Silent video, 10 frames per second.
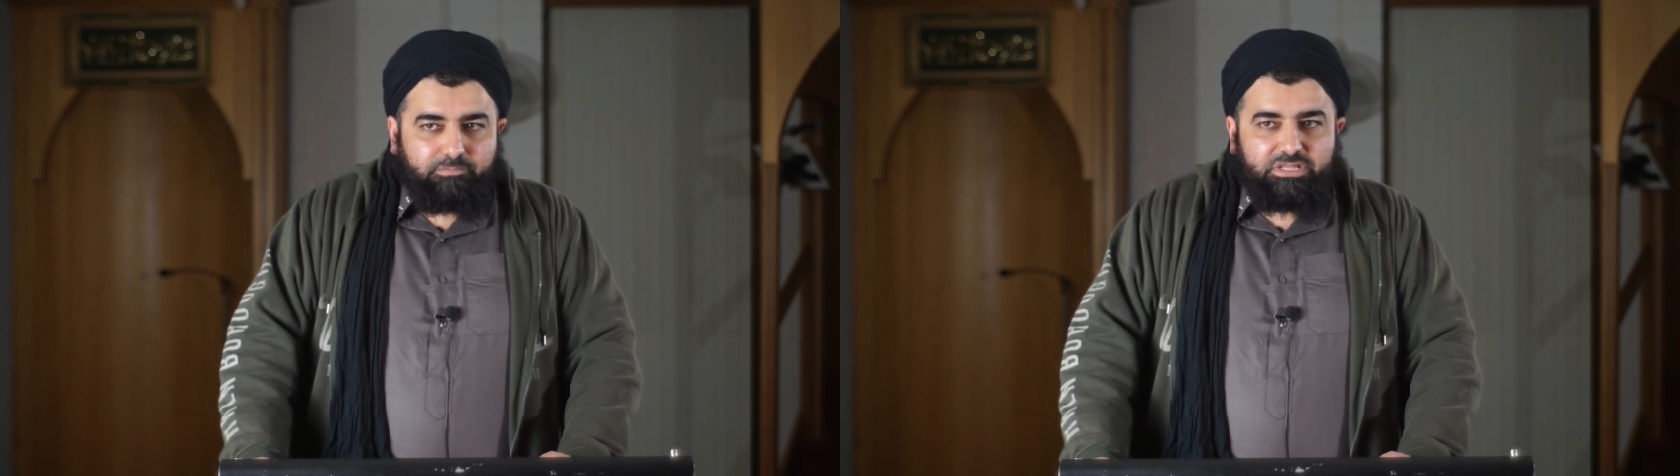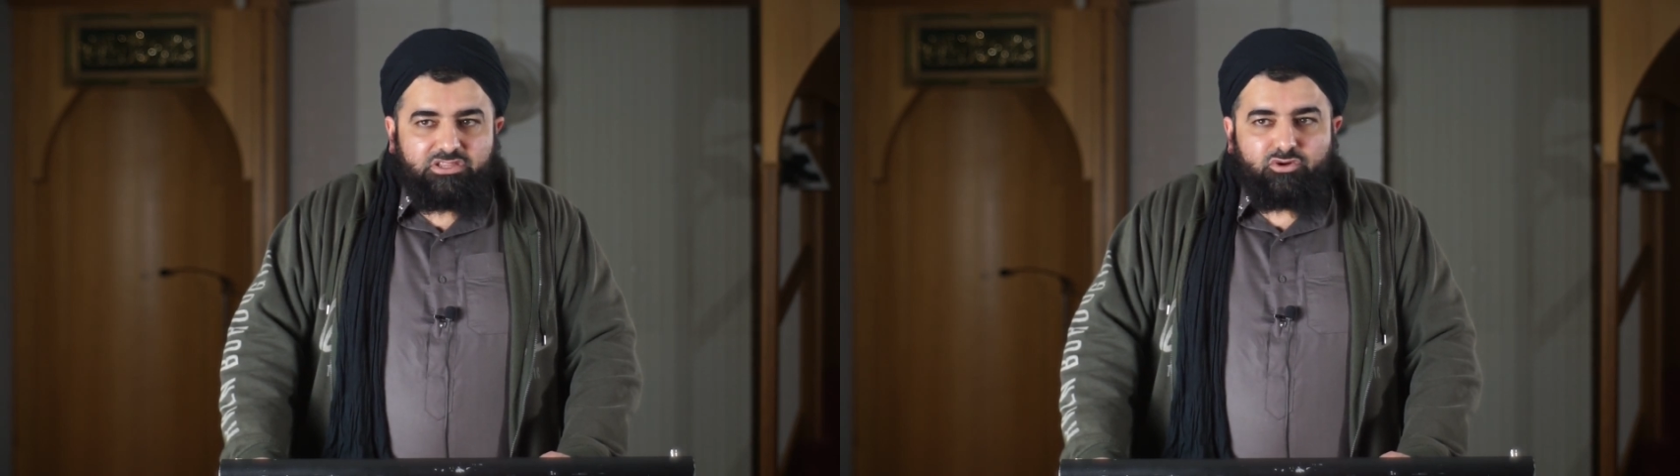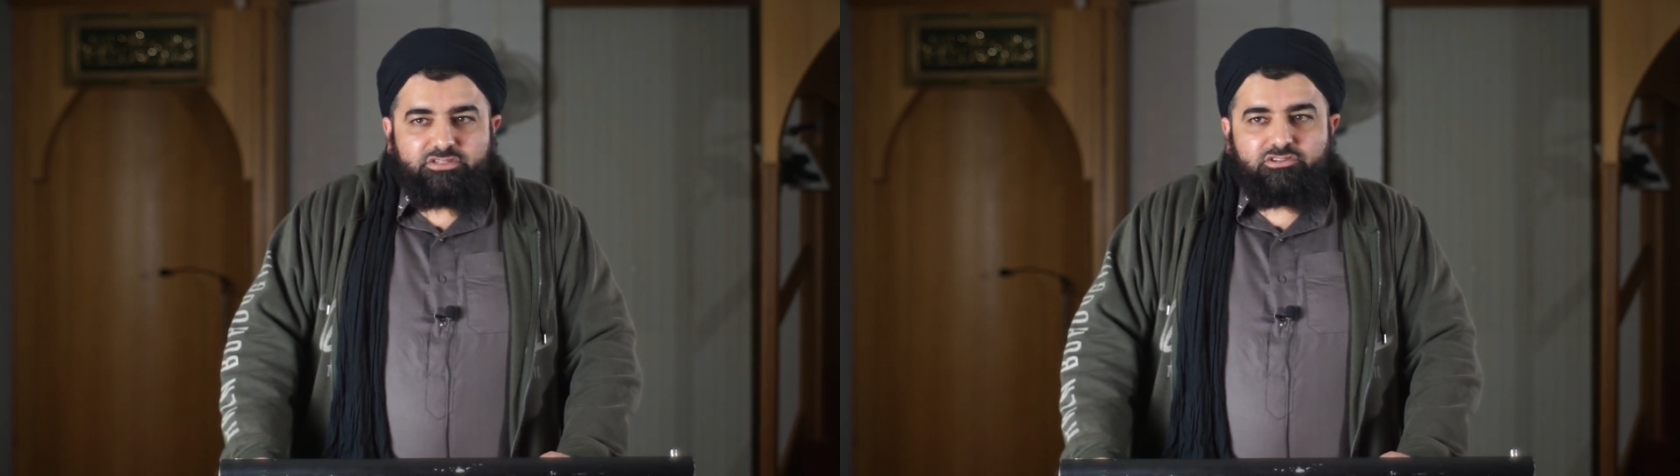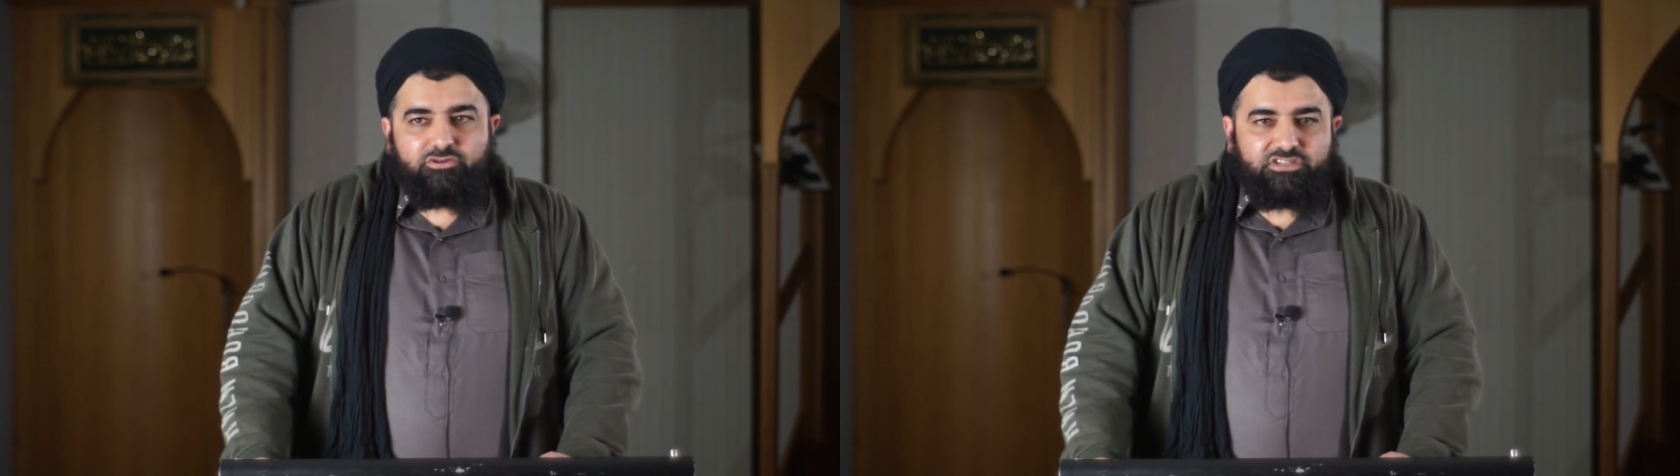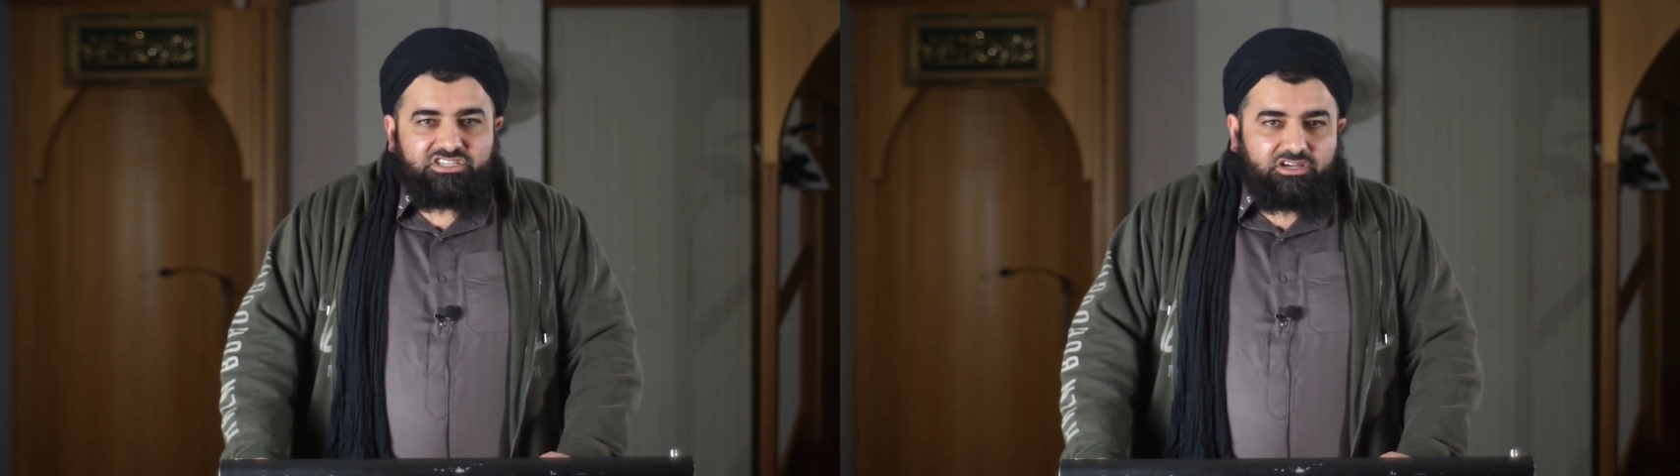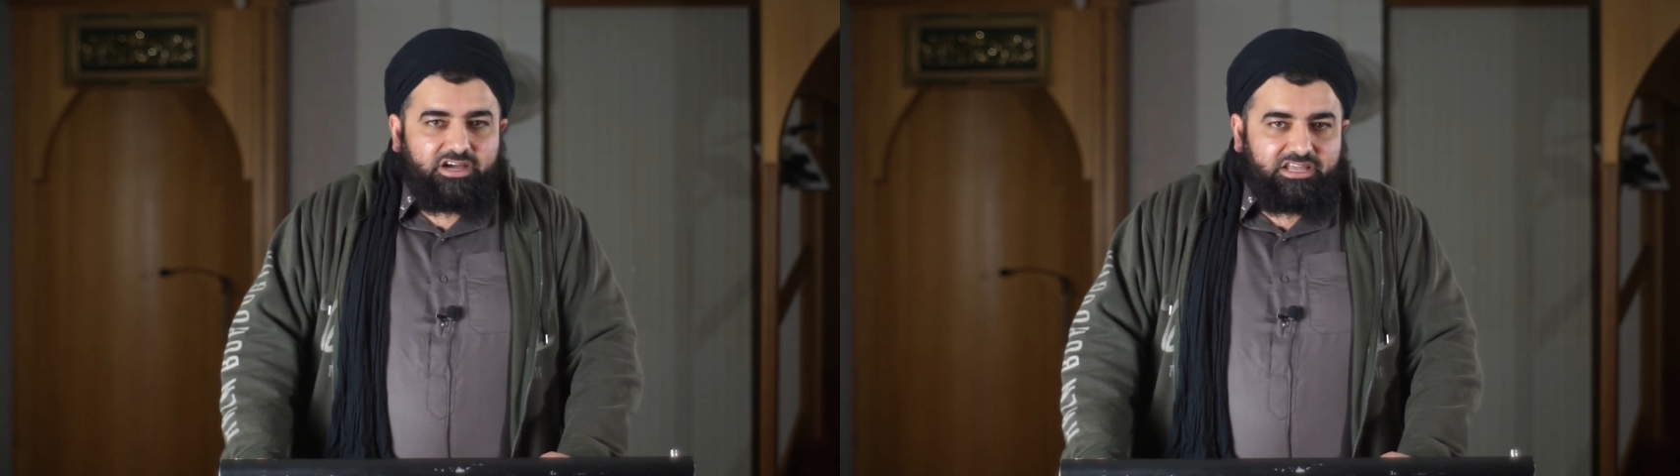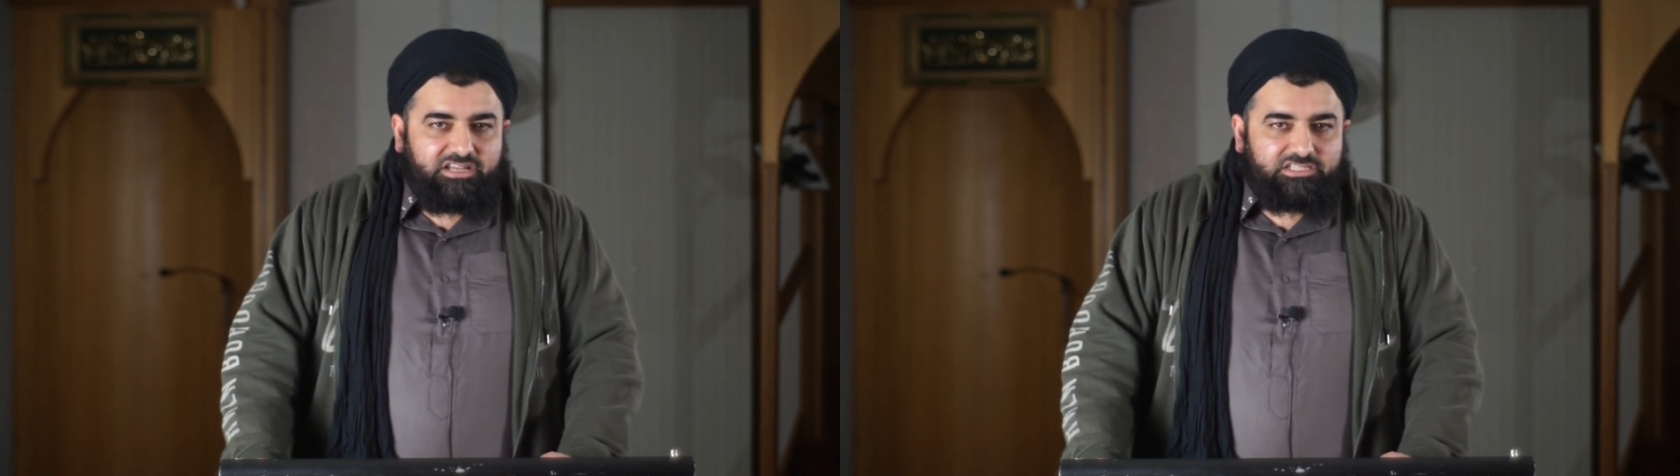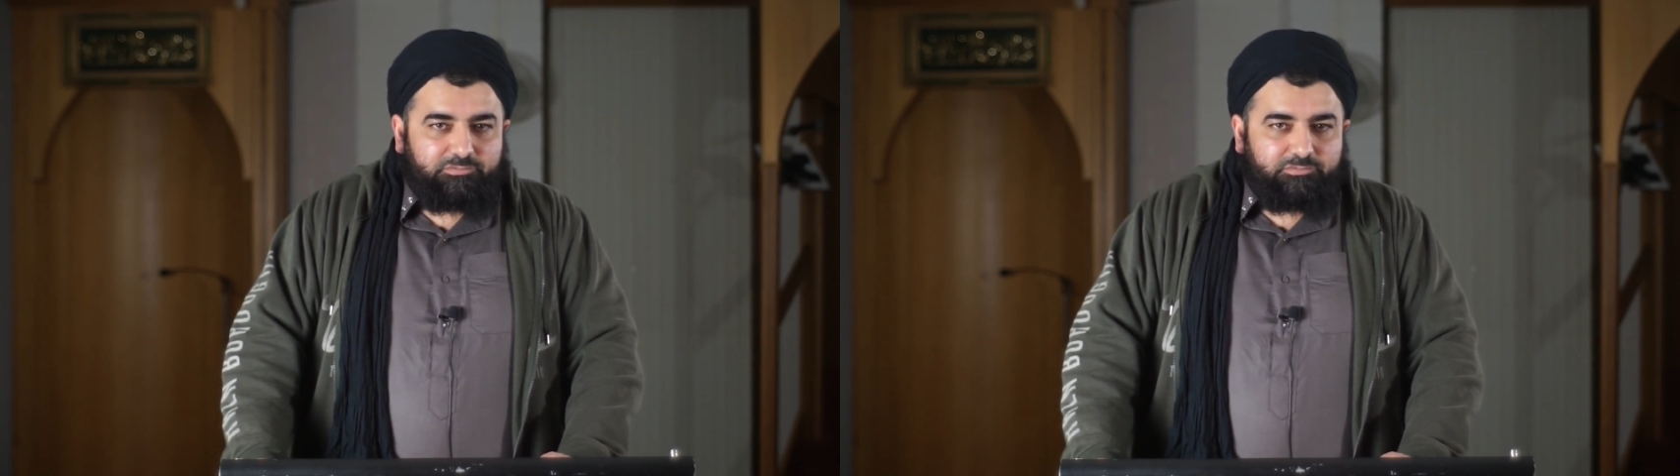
but those don't decide any